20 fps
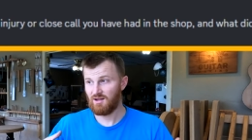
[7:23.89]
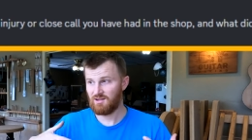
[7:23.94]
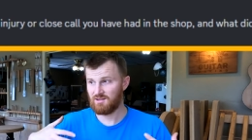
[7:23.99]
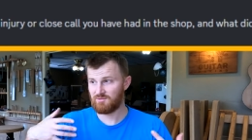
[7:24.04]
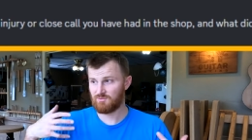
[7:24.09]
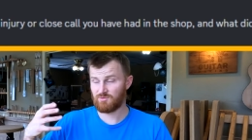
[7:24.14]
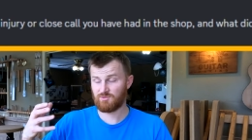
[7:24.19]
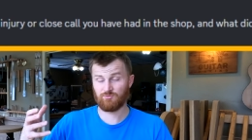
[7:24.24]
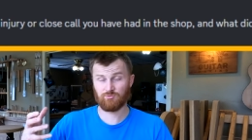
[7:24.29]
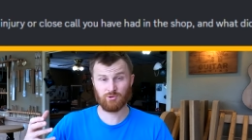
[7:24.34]

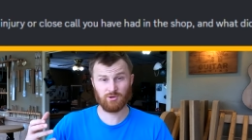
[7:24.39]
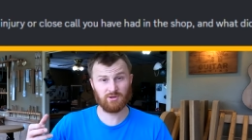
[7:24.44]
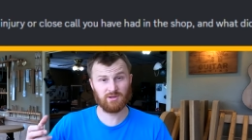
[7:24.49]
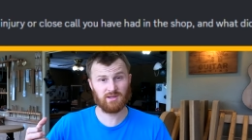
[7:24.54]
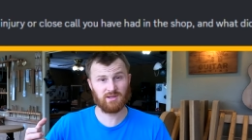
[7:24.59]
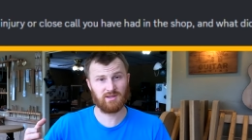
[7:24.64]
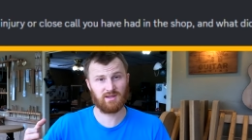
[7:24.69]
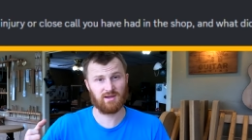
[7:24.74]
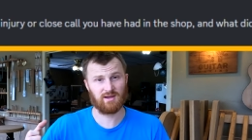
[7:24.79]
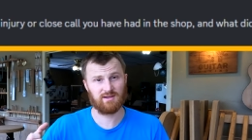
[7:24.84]
It was
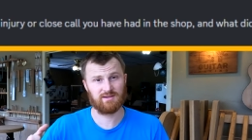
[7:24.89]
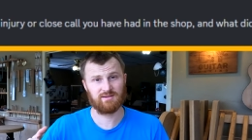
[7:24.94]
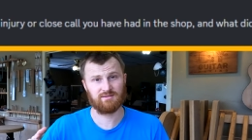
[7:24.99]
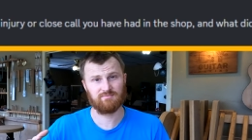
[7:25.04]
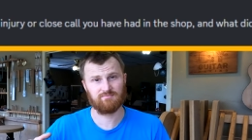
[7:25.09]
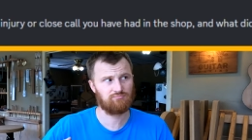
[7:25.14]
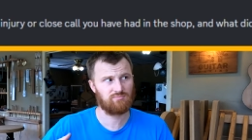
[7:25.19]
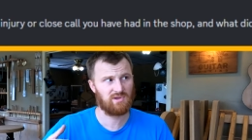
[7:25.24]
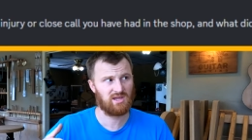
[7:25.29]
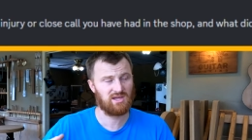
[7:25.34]
really a,
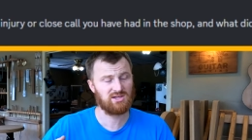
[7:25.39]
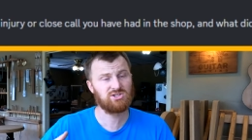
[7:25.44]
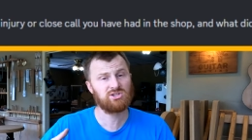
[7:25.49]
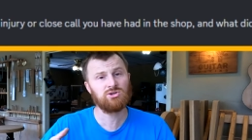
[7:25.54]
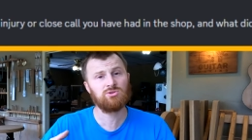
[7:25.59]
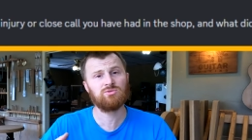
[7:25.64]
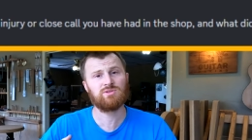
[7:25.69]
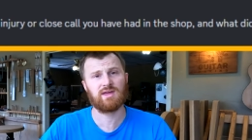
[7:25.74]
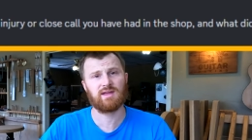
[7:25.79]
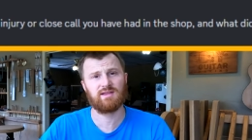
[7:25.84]
an
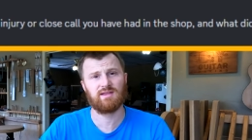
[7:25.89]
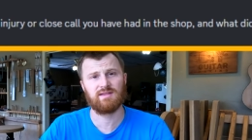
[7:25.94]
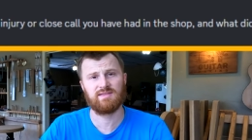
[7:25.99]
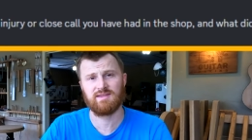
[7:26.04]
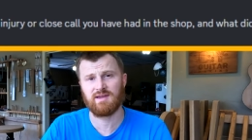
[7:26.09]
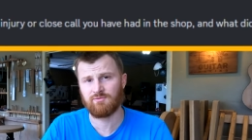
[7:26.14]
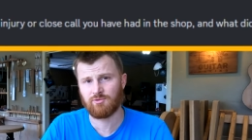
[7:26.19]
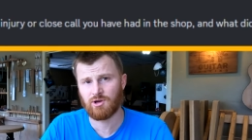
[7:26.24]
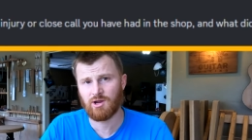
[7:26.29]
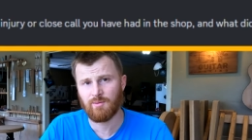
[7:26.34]
issue that had
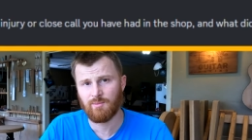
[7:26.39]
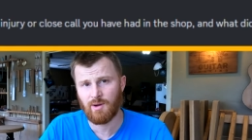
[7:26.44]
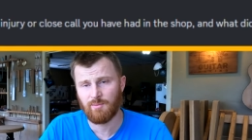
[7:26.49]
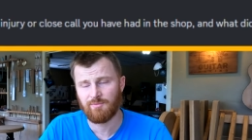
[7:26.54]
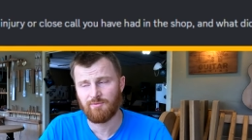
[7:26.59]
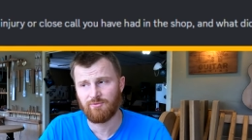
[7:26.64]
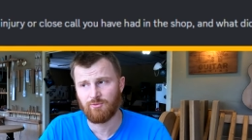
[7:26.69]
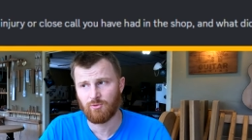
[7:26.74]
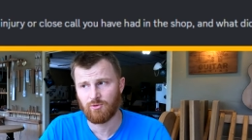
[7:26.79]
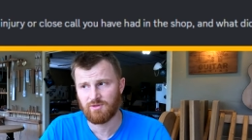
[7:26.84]
never come
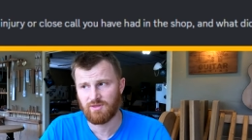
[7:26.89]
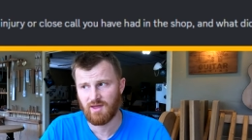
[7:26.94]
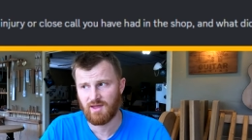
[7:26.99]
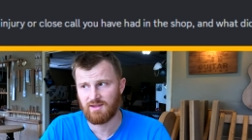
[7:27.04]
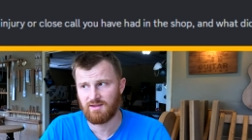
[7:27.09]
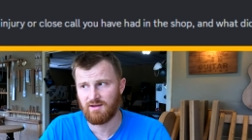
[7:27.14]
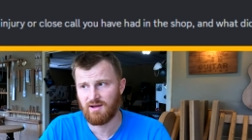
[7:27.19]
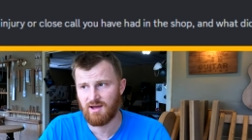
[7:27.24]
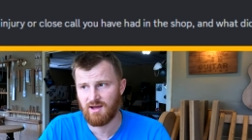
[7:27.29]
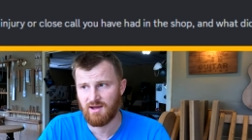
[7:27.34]
up before
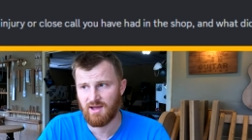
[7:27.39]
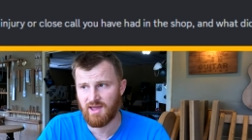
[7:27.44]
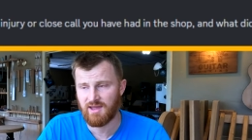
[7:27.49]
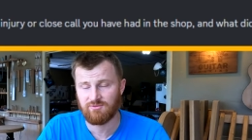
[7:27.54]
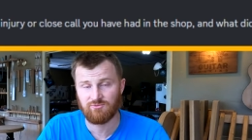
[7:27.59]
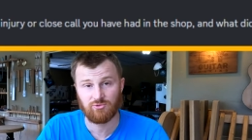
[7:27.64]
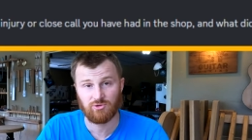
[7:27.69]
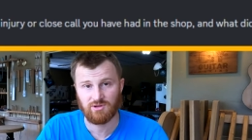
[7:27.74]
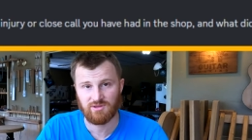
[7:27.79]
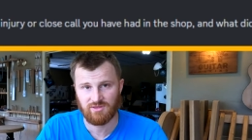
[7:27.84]
that uh, I
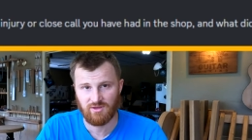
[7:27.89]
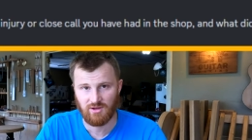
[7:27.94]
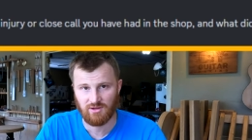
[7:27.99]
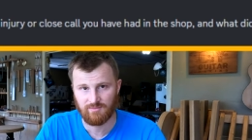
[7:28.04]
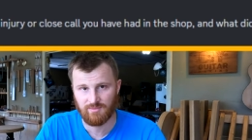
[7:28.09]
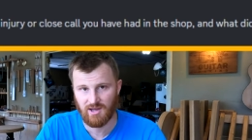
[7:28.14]
hadn't really thought